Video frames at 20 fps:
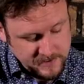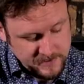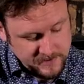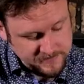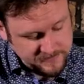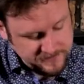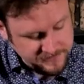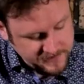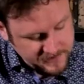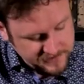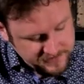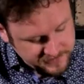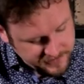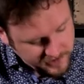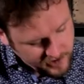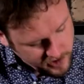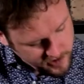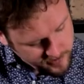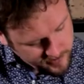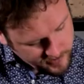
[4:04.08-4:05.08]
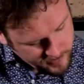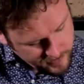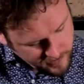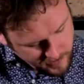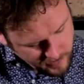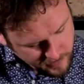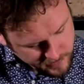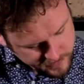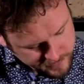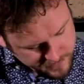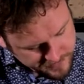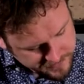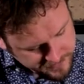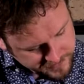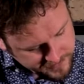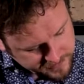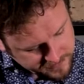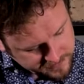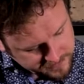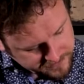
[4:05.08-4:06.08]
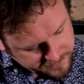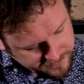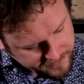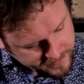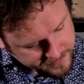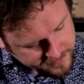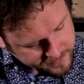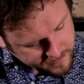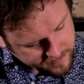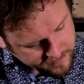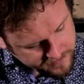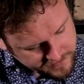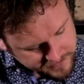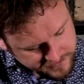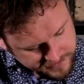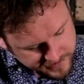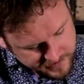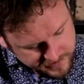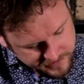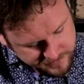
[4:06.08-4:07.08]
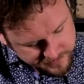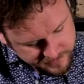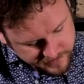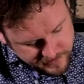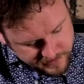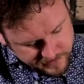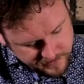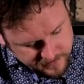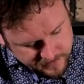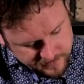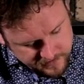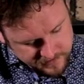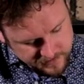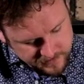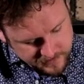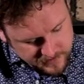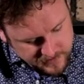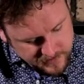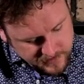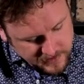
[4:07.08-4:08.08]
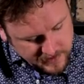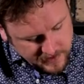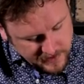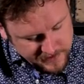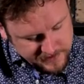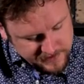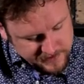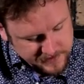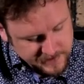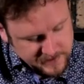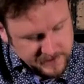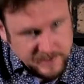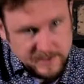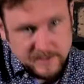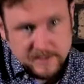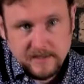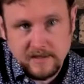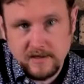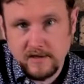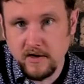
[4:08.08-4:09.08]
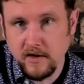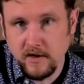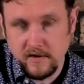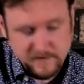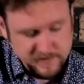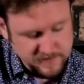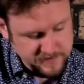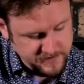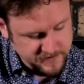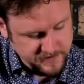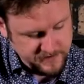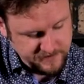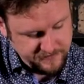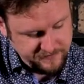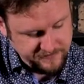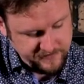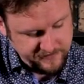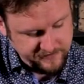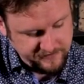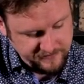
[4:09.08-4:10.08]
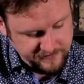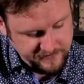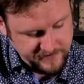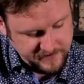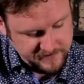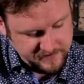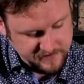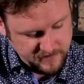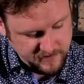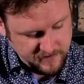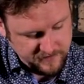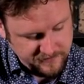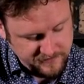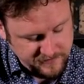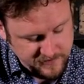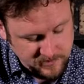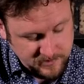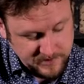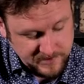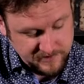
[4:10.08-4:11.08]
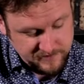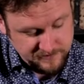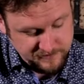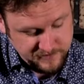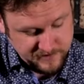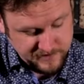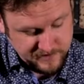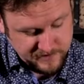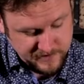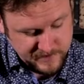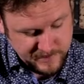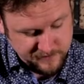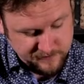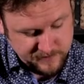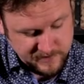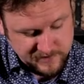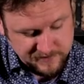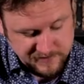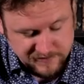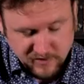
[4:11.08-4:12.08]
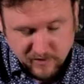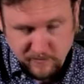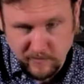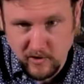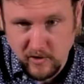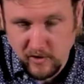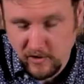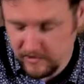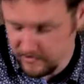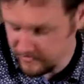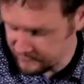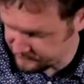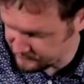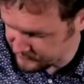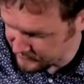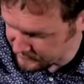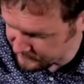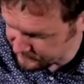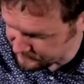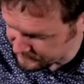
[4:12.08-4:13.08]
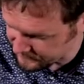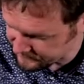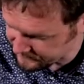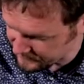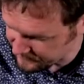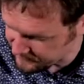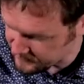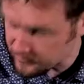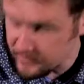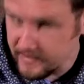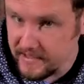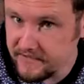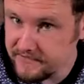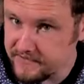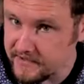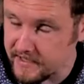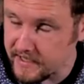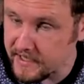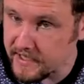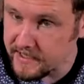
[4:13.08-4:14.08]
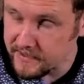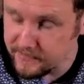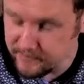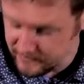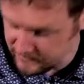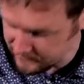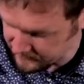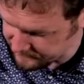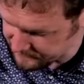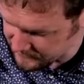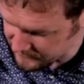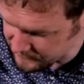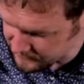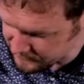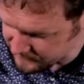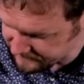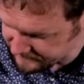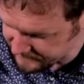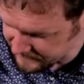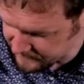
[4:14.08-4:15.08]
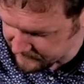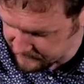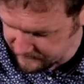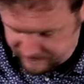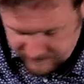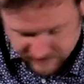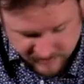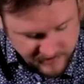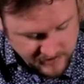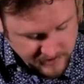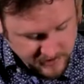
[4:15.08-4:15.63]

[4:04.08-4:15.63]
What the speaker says: a C sharp on the 6th fret of the G string, and an E on the 5th fret of the B string. And we can strum all our strings except the bass again, because that interferes